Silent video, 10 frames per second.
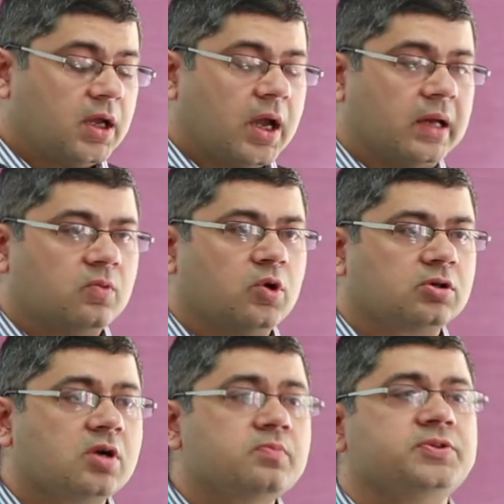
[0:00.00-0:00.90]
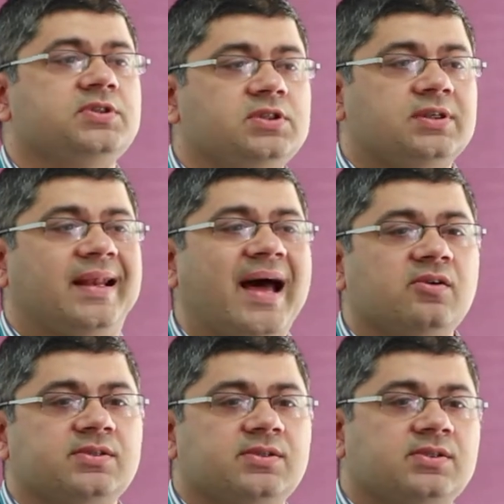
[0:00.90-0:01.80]
And what composition
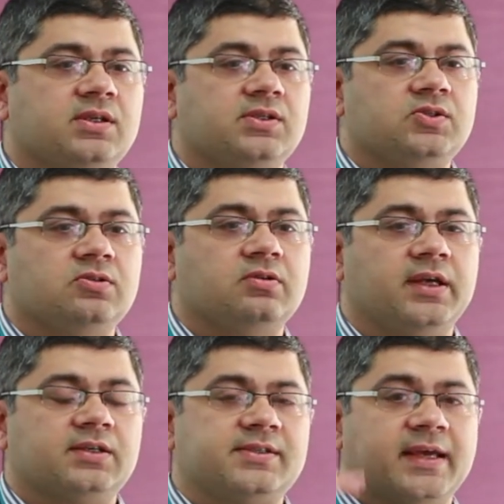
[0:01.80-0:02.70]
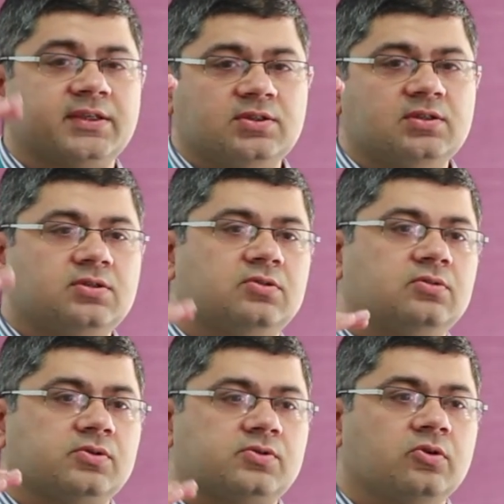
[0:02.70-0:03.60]
allows us is to create sections on
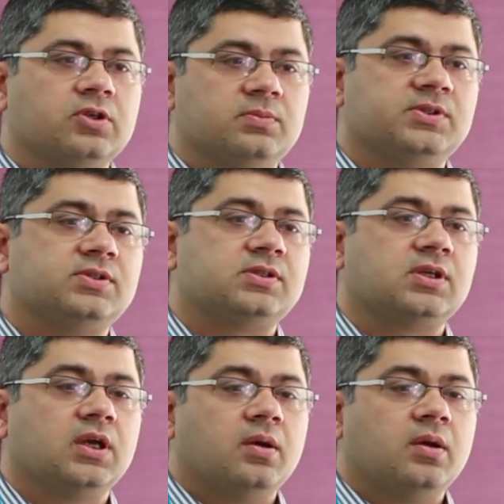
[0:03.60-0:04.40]
those documents